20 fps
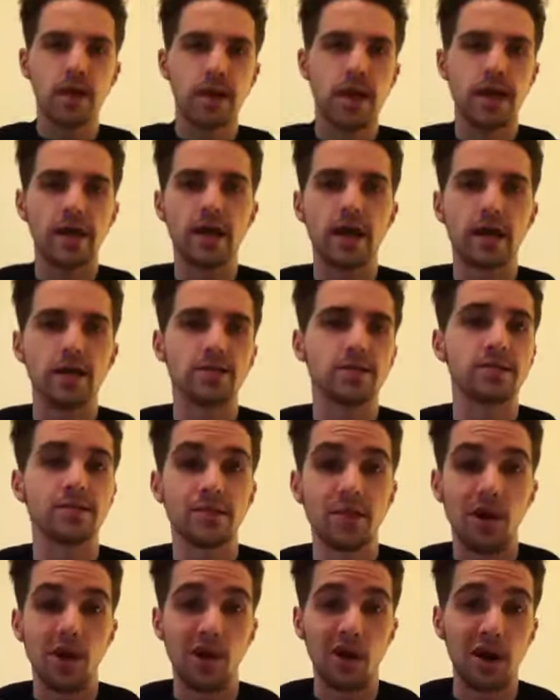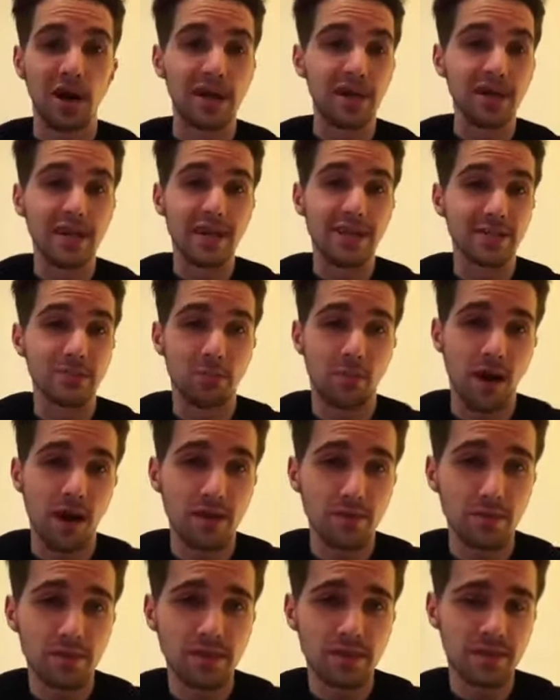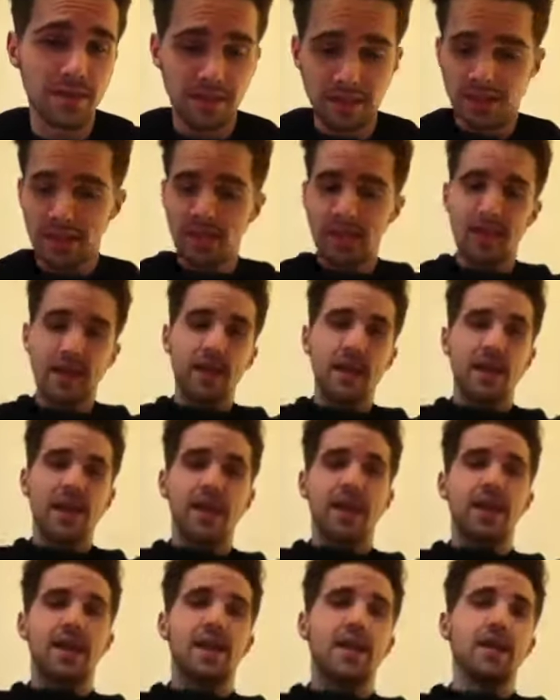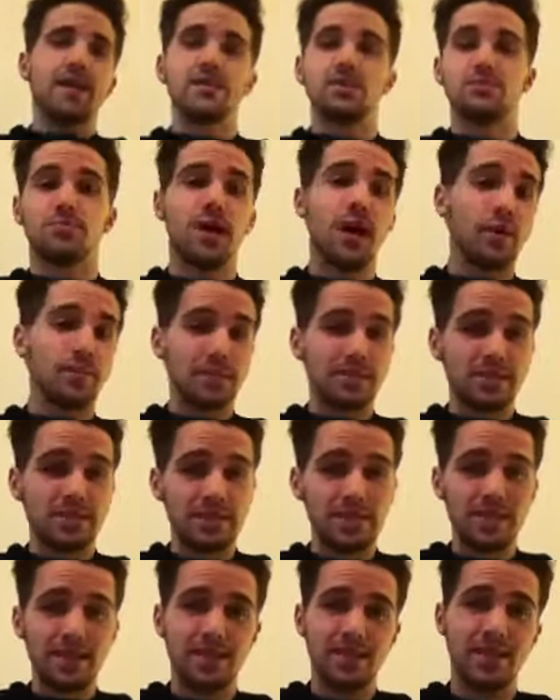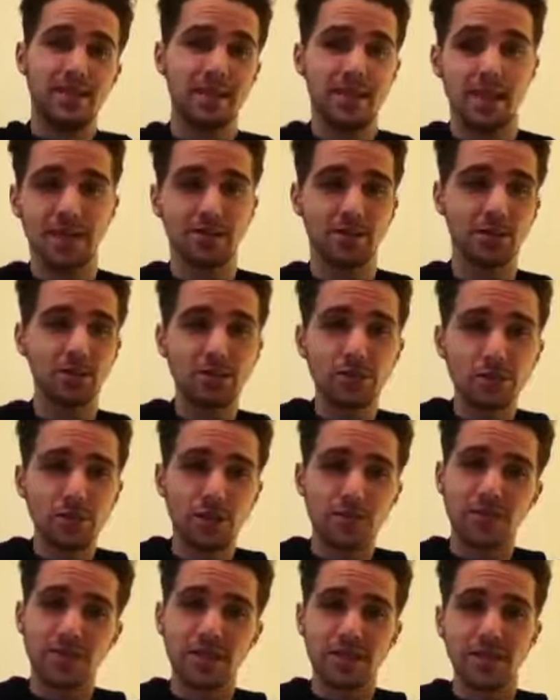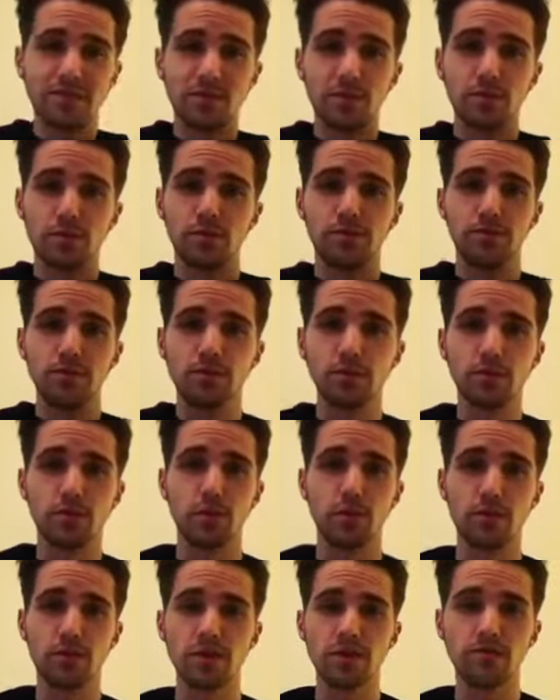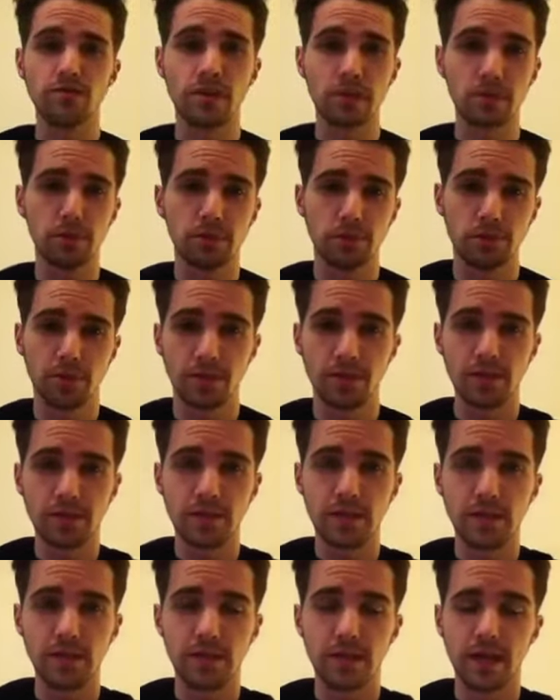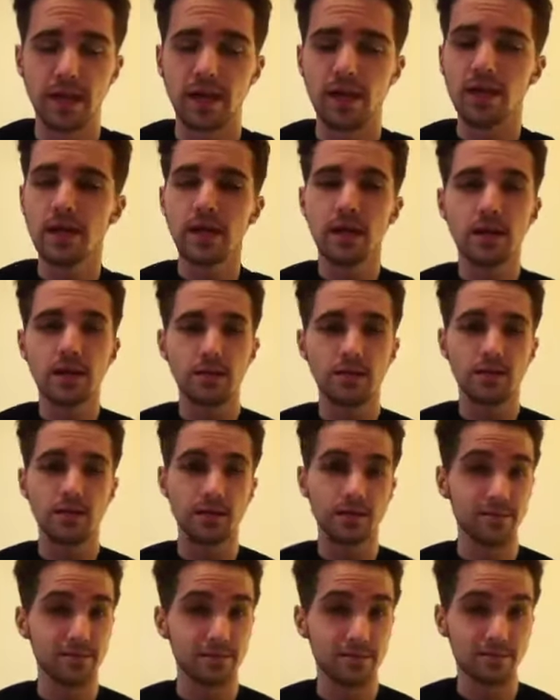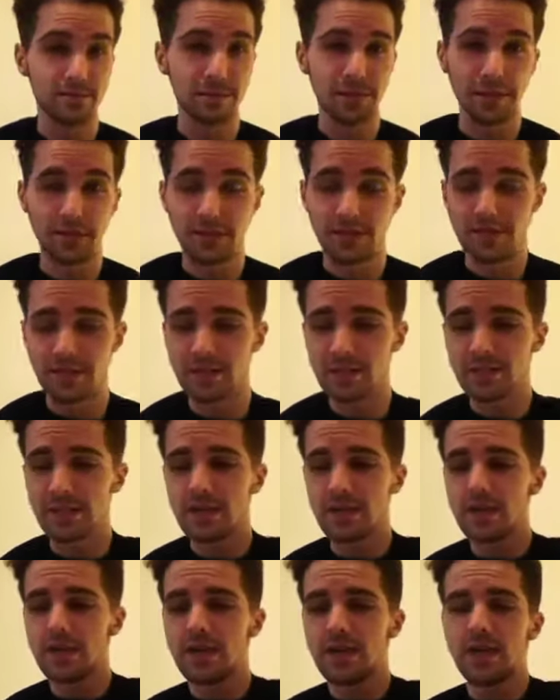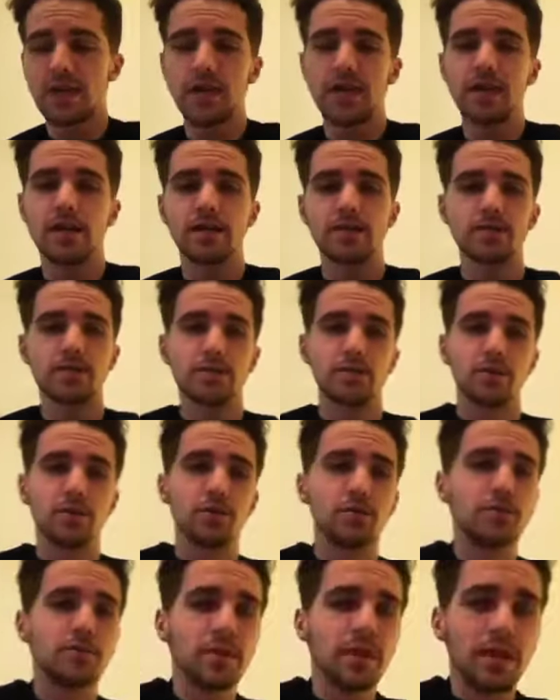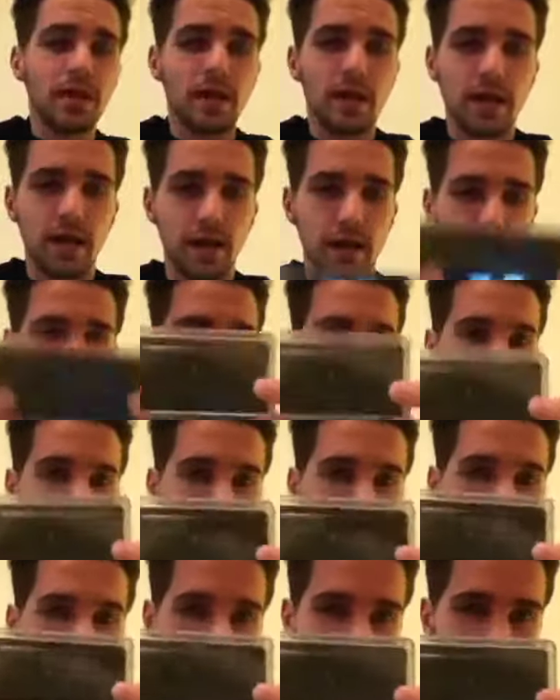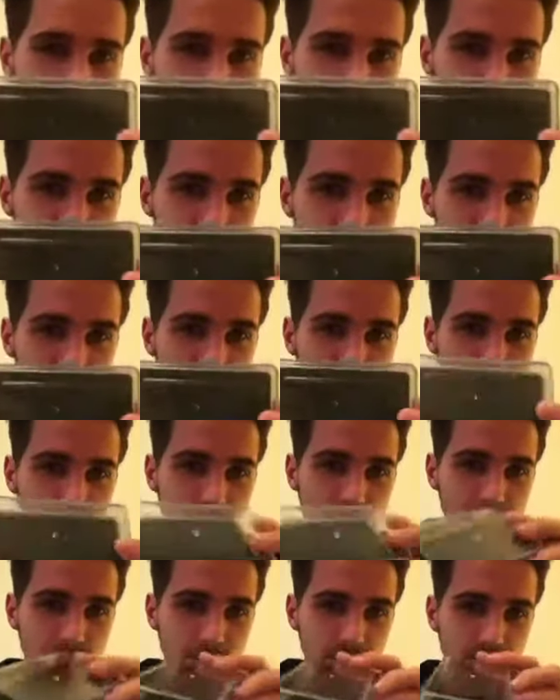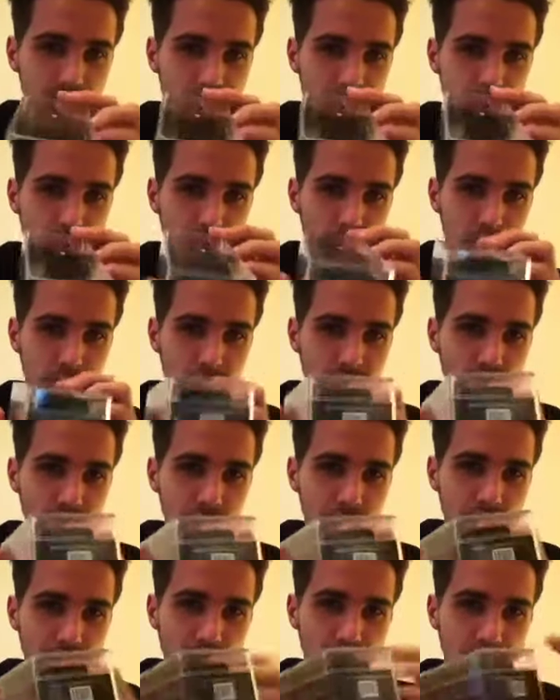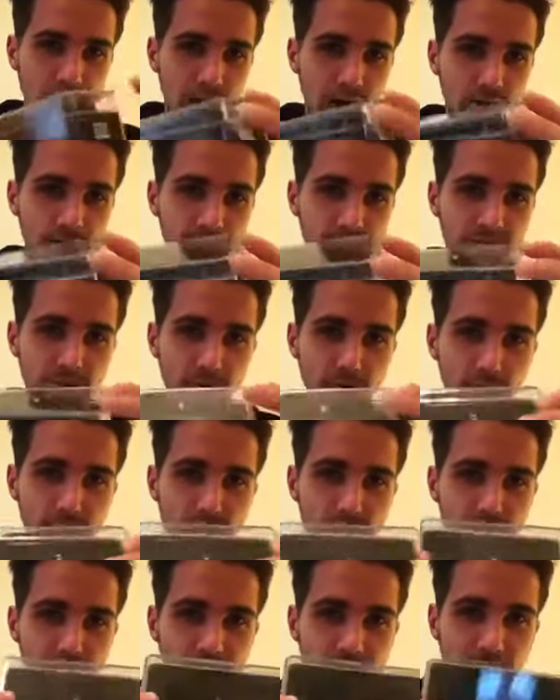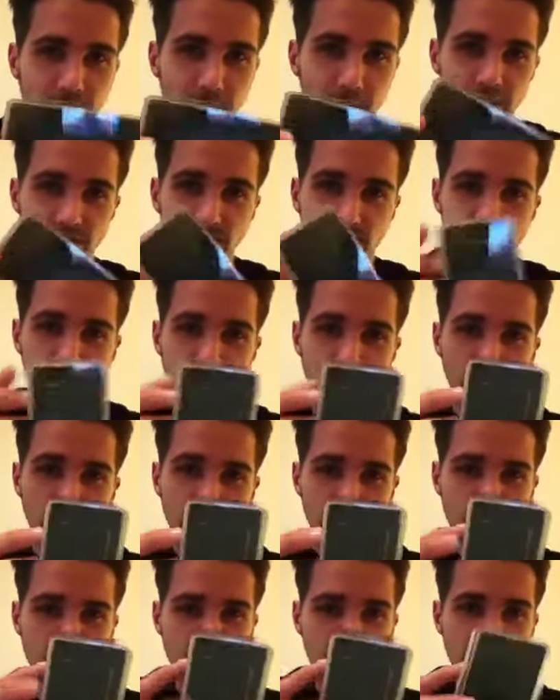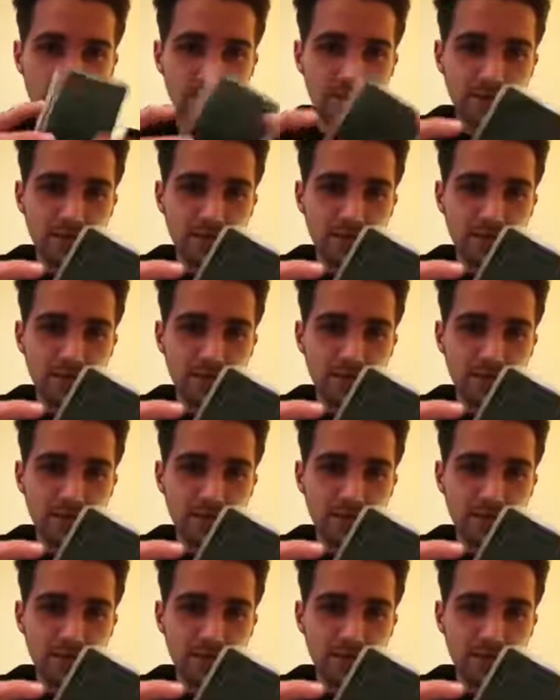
Hey guys, alright, as promised, I told you I was going to give you a review on the Vaporshark DNA. Well, here it is. So, it comes in a box like this. It's almost like an iPhone type of box.